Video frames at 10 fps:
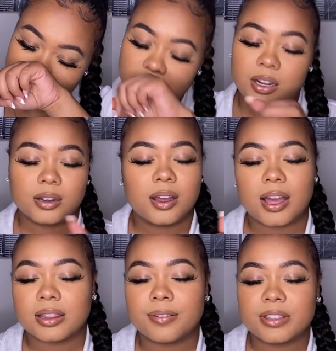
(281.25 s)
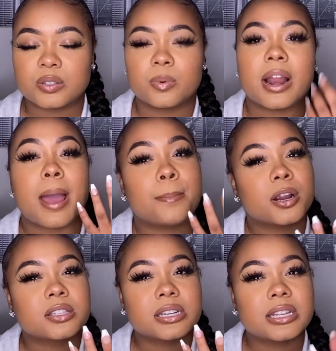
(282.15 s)
Oh, I love this one. I
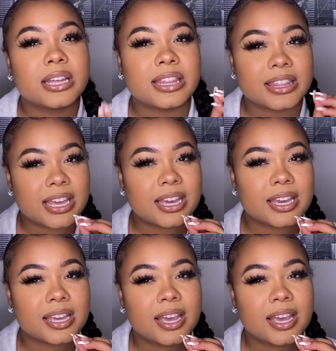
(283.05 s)
personally think